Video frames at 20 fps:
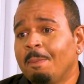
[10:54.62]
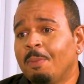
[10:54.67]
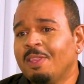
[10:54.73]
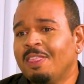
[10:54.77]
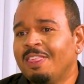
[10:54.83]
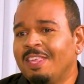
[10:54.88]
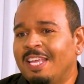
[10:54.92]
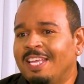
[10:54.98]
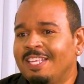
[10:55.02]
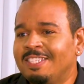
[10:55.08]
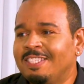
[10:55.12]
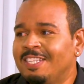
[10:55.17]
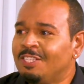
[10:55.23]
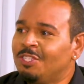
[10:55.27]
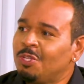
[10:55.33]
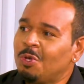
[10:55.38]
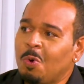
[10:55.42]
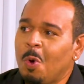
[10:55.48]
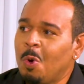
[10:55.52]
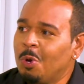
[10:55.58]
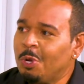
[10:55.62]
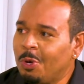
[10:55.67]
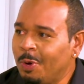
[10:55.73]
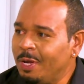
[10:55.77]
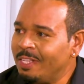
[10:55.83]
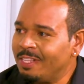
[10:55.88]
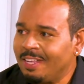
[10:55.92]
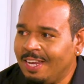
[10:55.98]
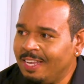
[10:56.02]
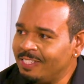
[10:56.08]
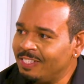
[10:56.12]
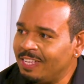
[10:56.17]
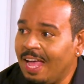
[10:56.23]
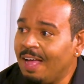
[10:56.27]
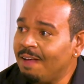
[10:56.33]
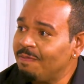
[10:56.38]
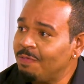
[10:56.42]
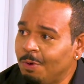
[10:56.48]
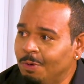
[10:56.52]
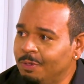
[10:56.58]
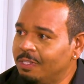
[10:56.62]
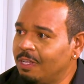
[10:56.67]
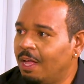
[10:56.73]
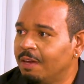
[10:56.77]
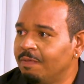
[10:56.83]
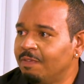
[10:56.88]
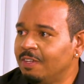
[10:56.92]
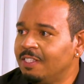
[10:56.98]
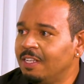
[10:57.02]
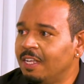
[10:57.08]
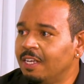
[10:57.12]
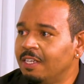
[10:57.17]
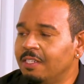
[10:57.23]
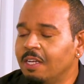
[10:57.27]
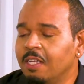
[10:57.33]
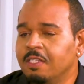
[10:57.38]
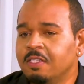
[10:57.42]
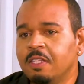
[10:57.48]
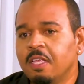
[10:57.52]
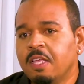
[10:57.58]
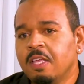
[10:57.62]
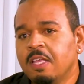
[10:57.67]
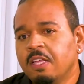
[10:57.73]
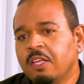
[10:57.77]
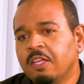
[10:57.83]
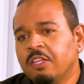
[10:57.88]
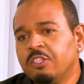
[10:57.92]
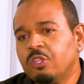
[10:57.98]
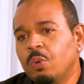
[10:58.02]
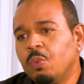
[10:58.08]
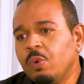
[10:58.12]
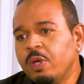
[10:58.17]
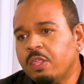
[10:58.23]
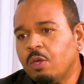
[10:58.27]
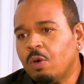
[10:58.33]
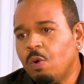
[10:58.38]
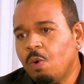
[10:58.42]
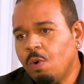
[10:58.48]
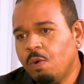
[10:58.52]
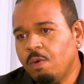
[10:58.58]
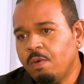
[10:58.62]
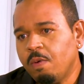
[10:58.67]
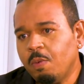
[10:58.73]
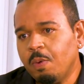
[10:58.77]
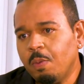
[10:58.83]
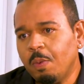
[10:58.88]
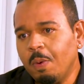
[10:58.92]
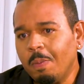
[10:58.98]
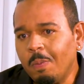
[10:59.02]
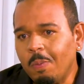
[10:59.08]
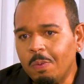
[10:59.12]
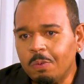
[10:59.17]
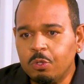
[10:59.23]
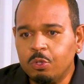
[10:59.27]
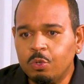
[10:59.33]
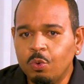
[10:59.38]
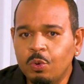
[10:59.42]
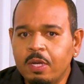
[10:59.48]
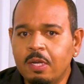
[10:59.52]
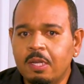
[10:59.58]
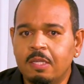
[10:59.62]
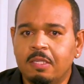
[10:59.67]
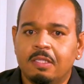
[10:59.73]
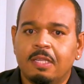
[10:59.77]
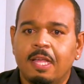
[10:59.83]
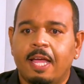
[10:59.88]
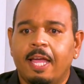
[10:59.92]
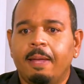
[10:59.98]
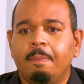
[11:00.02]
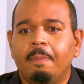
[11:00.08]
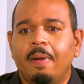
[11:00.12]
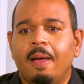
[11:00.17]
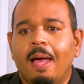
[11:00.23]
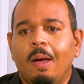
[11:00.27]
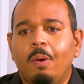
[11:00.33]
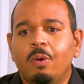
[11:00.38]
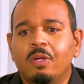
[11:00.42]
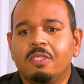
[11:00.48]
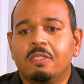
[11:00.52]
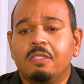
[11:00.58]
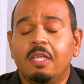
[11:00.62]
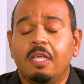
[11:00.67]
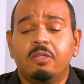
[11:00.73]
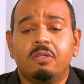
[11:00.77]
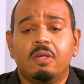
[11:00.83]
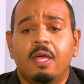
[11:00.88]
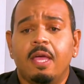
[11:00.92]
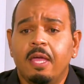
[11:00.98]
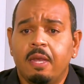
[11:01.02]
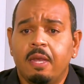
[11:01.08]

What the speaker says: But thing is this, you won't know it unless you have those conversations. Mm-hmm. So with COVID, during this time, I would say to